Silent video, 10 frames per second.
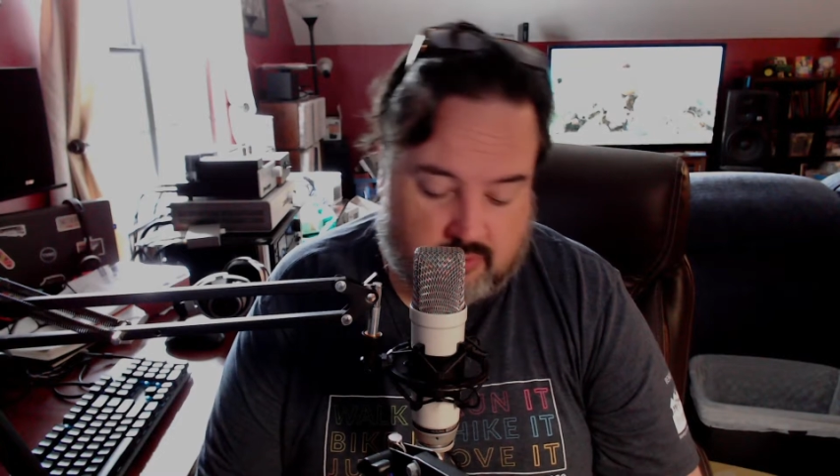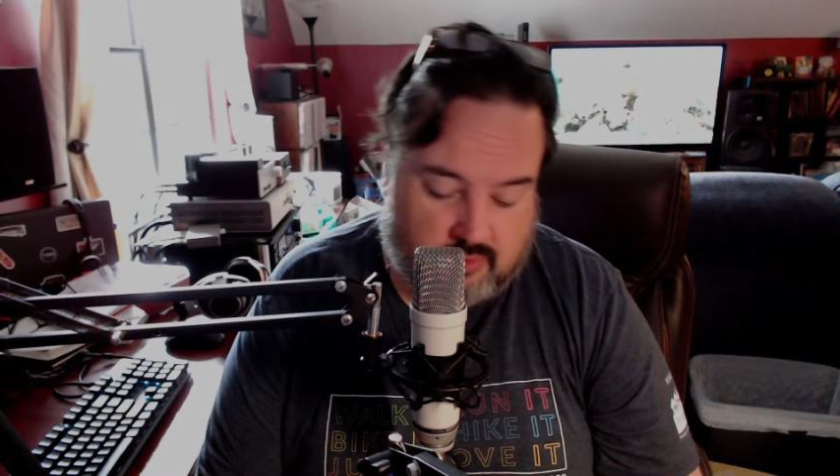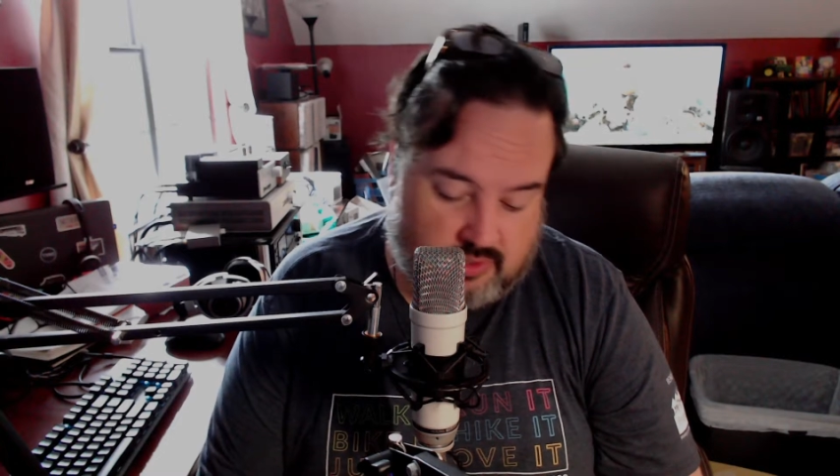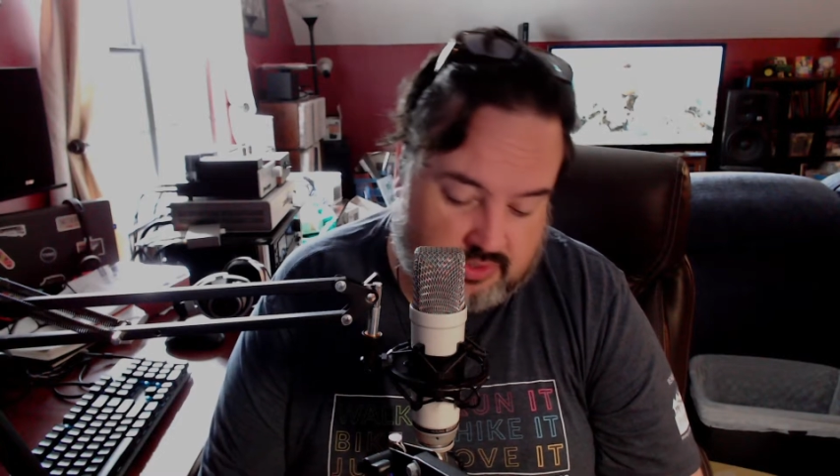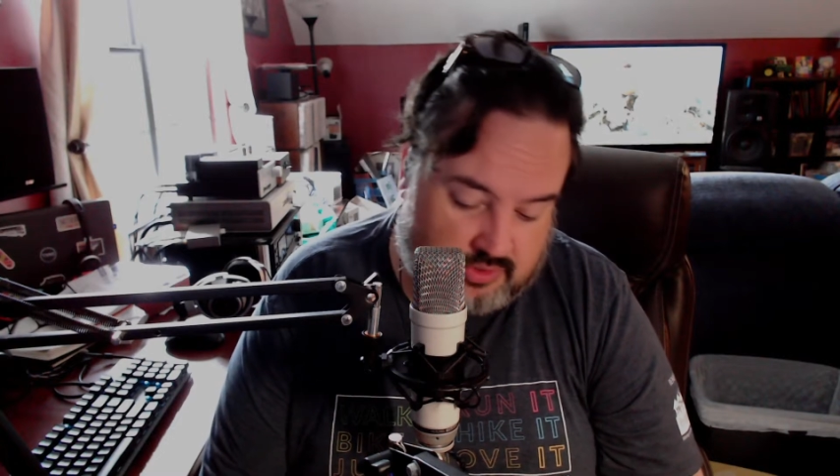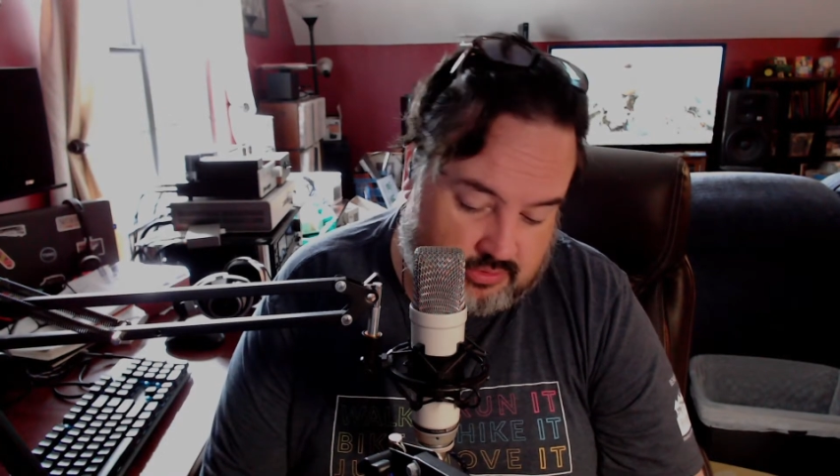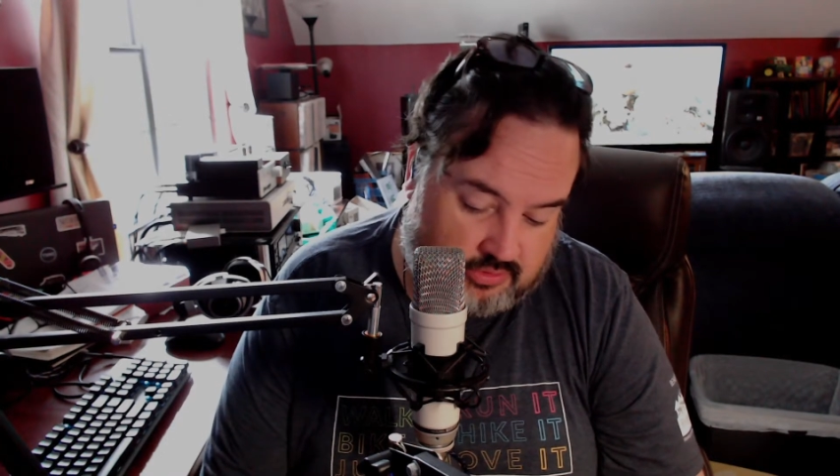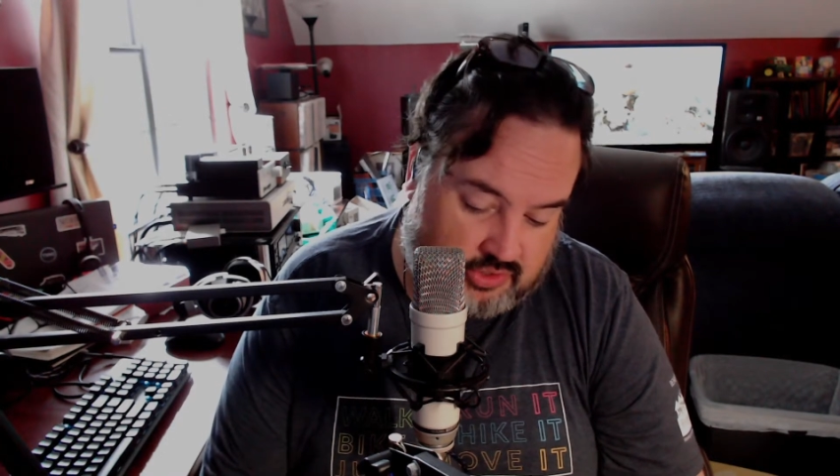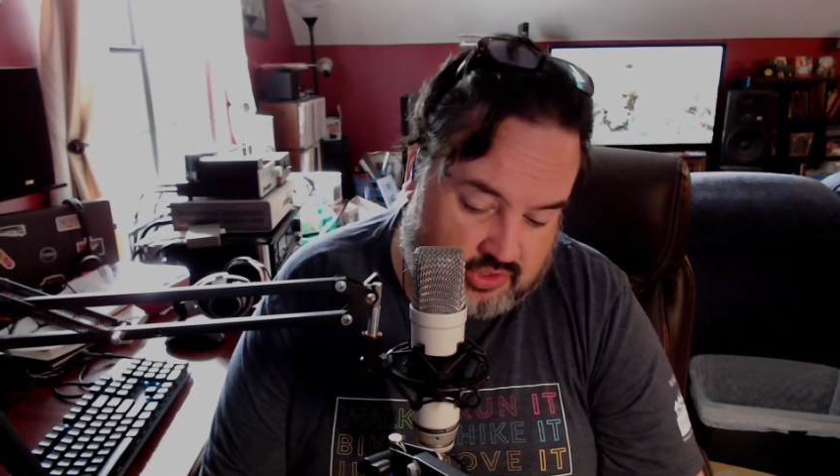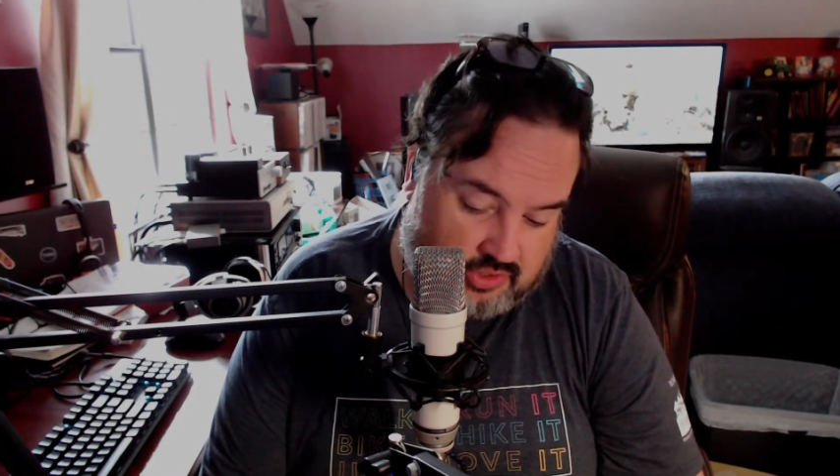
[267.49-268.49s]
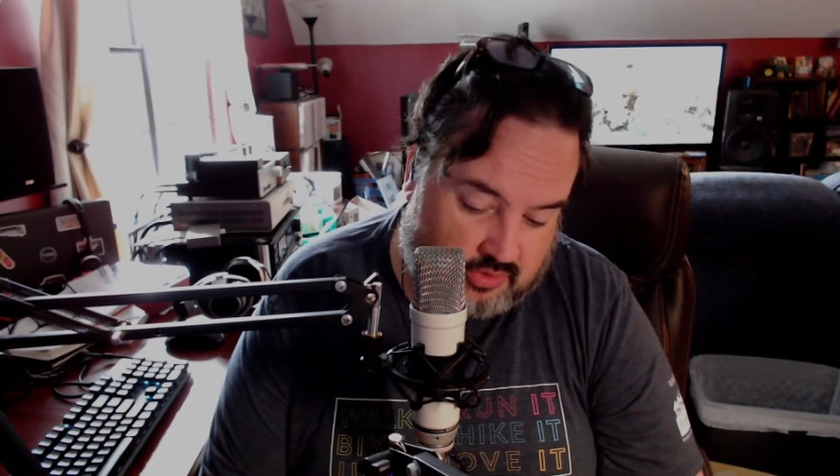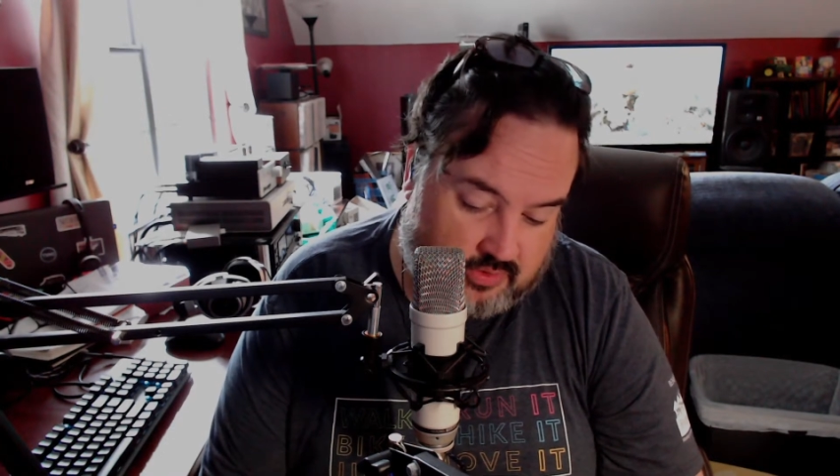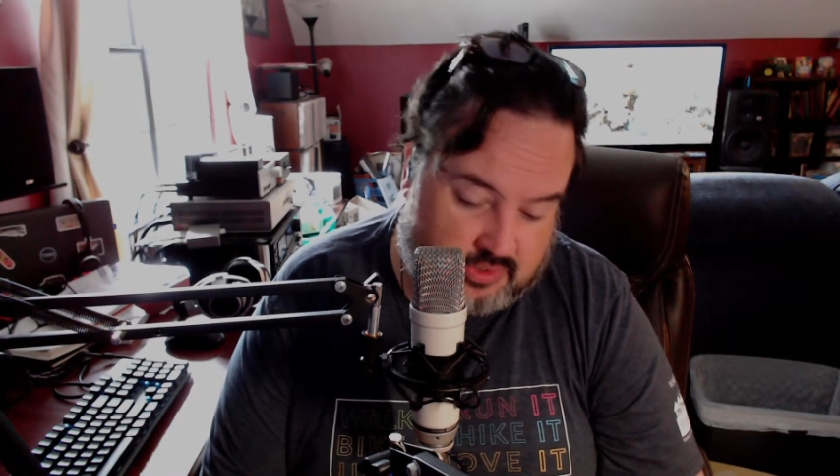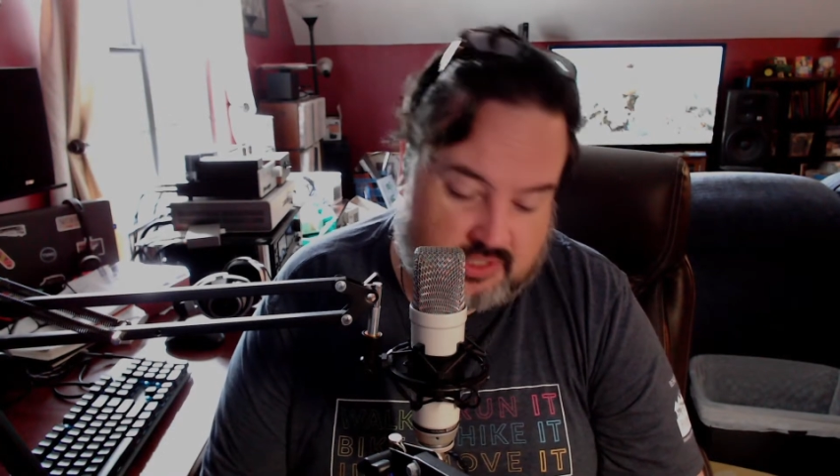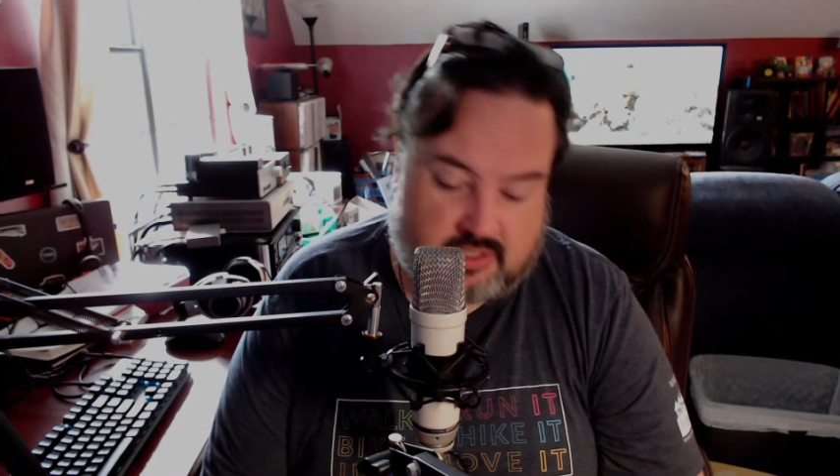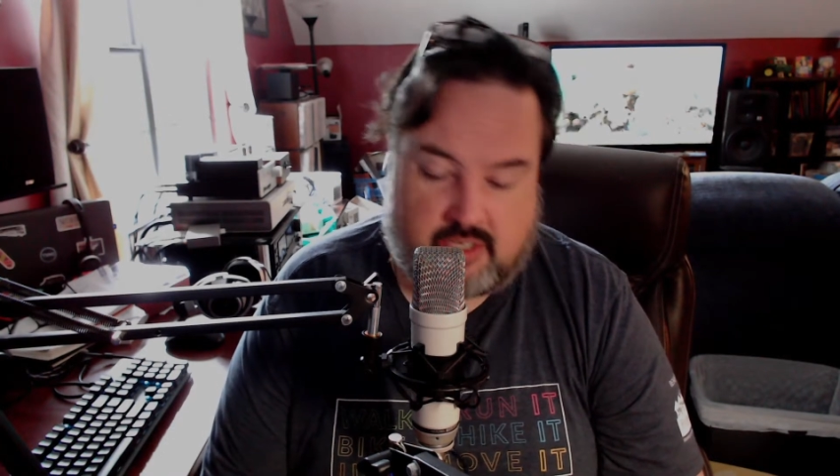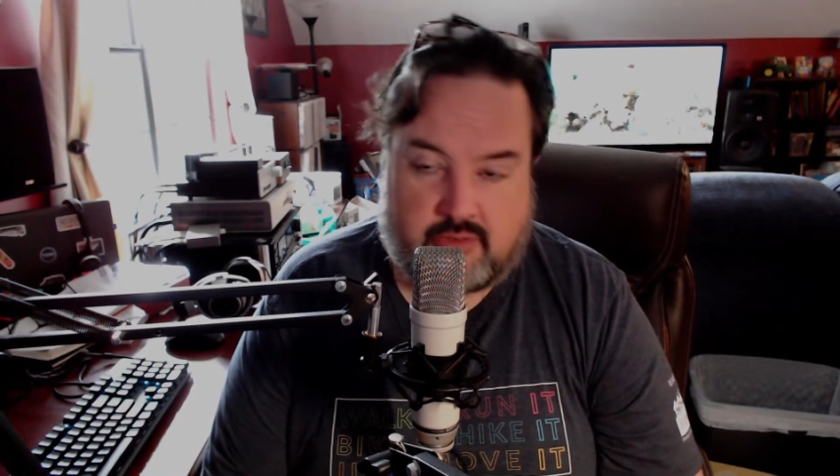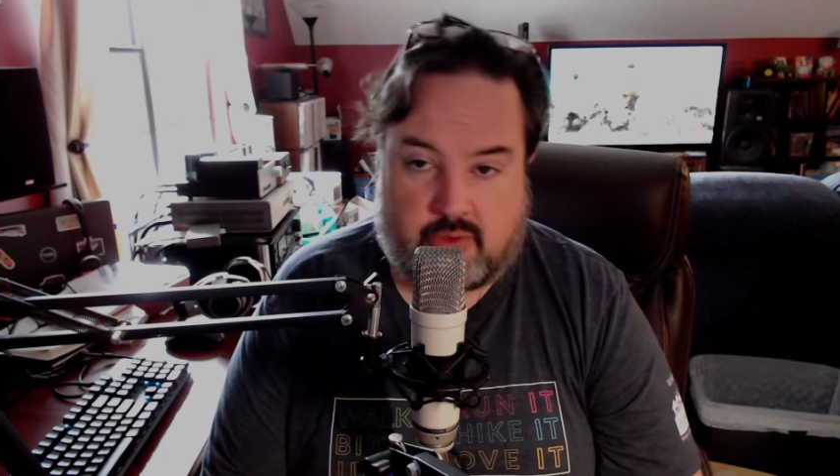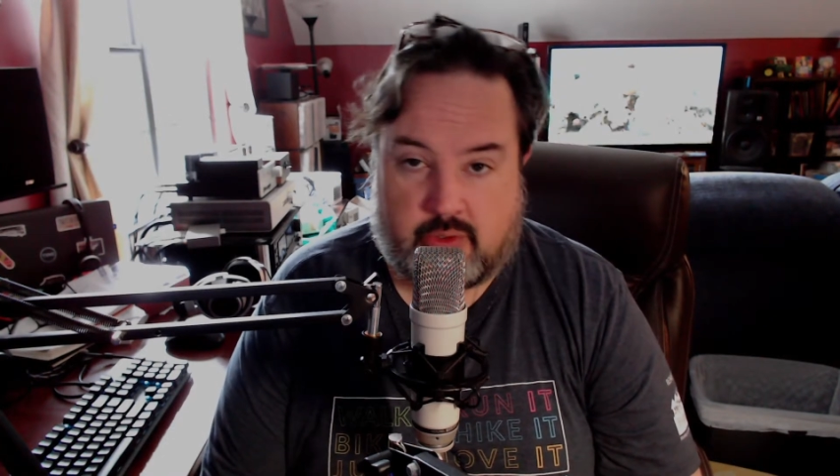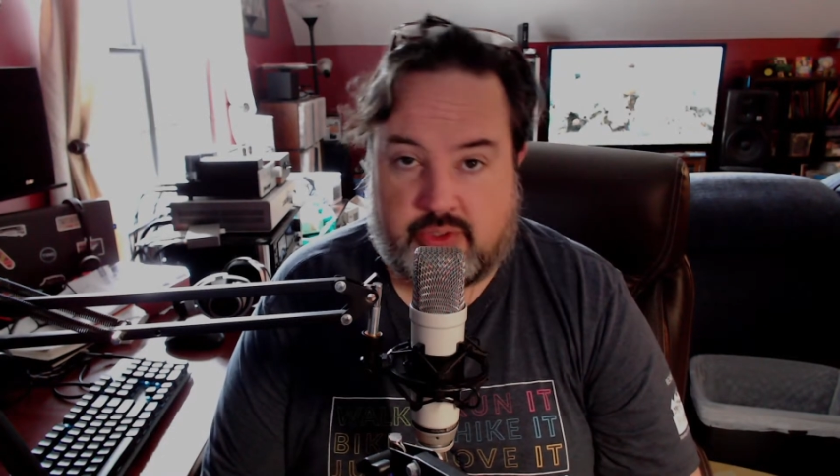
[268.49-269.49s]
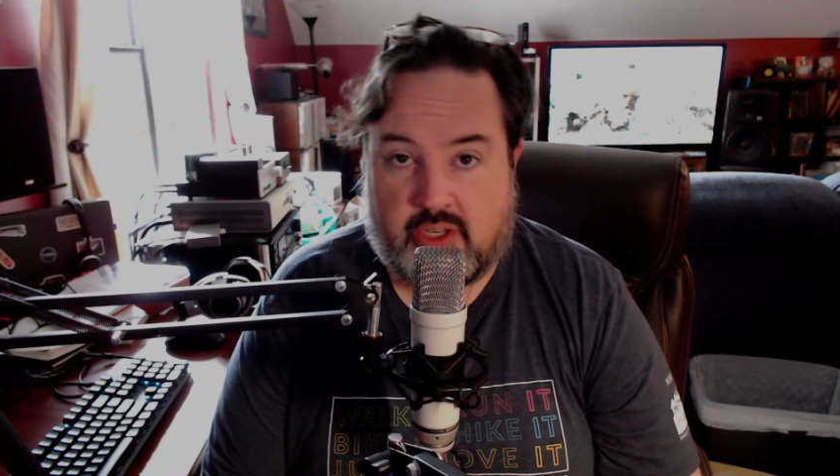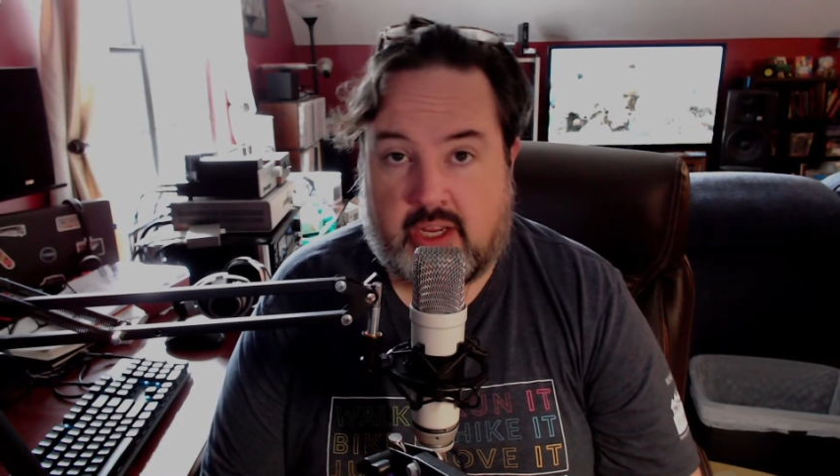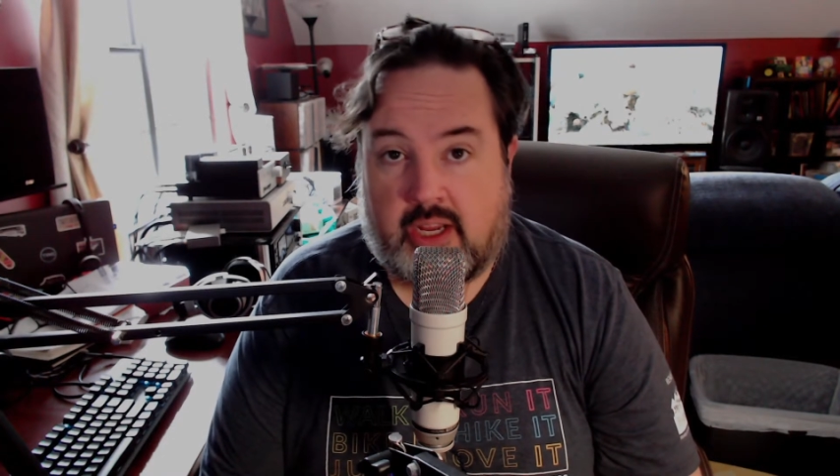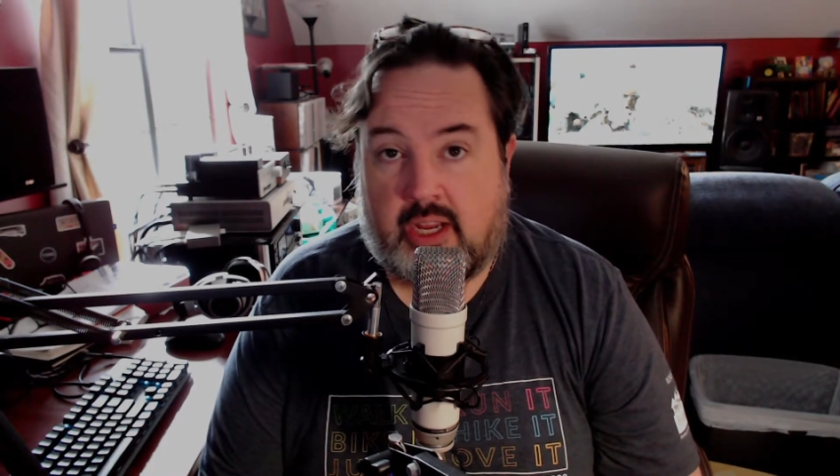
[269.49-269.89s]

or just over 16 volts.